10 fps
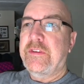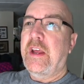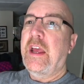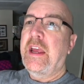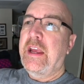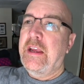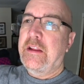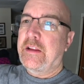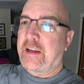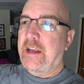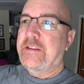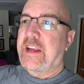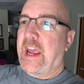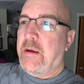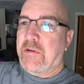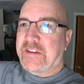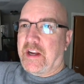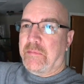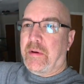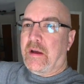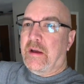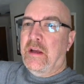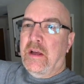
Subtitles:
Day, the kids came. We set up a